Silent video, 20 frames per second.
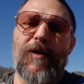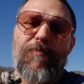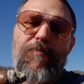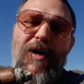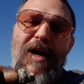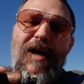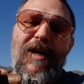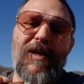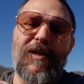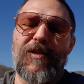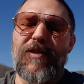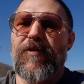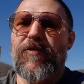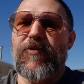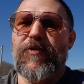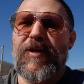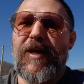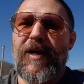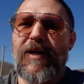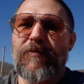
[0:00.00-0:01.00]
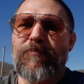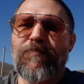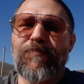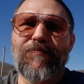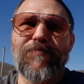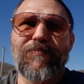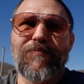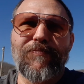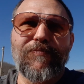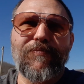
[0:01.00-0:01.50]
I had it the other day.
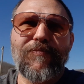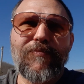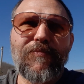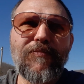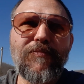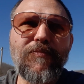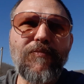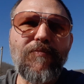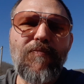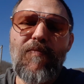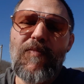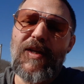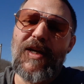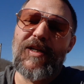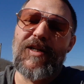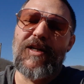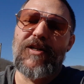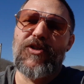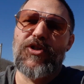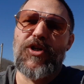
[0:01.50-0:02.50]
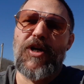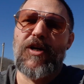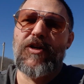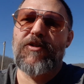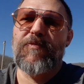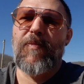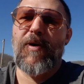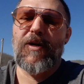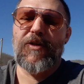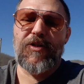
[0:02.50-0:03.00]
It didn't change
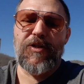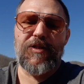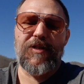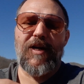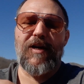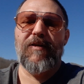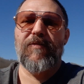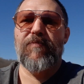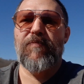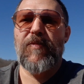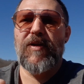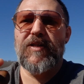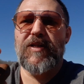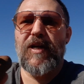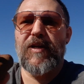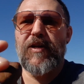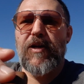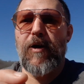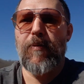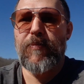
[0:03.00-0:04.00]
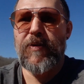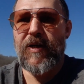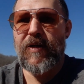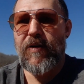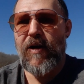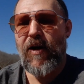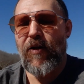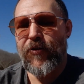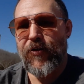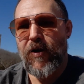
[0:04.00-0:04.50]
much as I nubbed it.
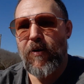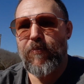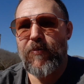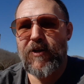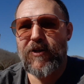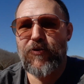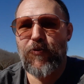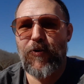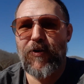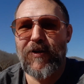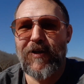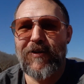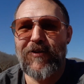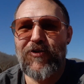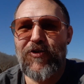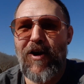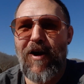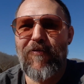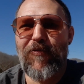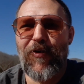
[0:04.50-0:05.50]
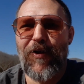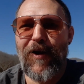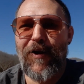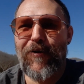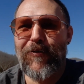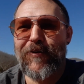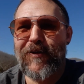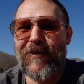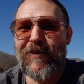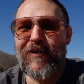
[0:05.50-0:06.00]
I'll nub this one and drive
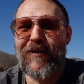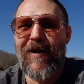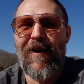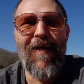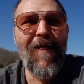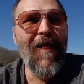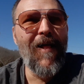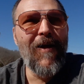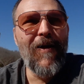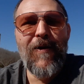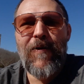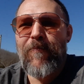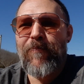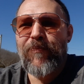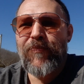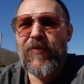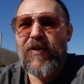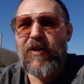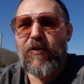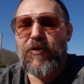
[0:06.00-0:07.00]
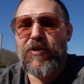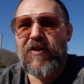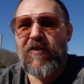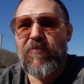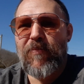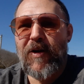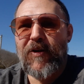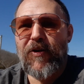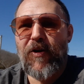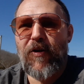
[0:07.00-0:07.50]
around and go see if
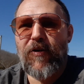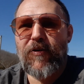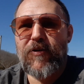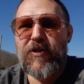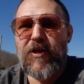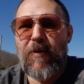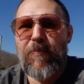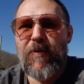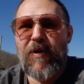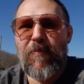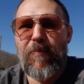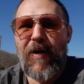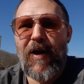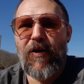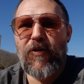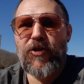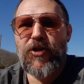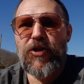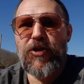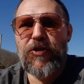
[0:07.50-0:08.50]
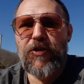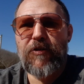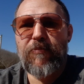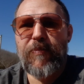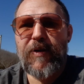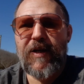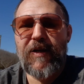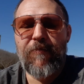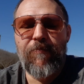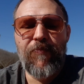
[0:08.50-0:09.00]
my daughter's up and about. She should
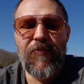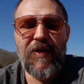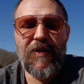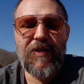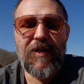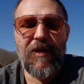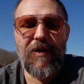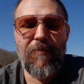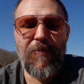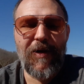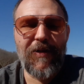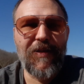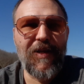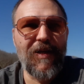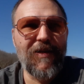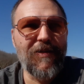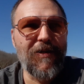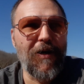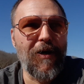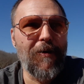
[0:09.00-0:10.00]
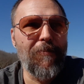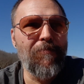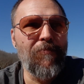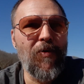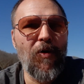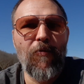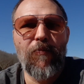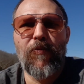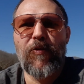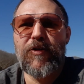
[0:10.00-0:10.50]
be. It's getting about that time.
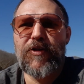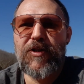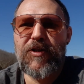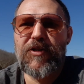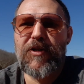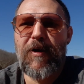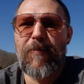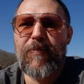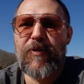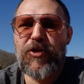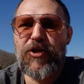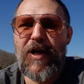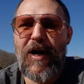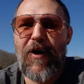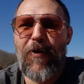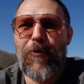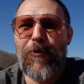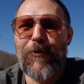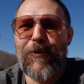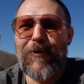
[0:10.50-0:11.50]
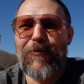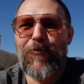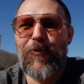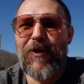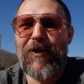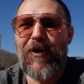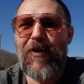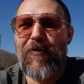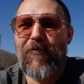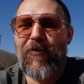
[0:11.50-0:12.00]
Hopefully she's up and showered and we can
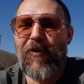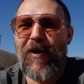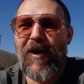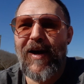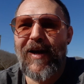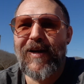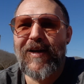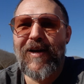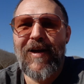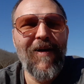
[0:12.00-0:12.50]
go for a hike.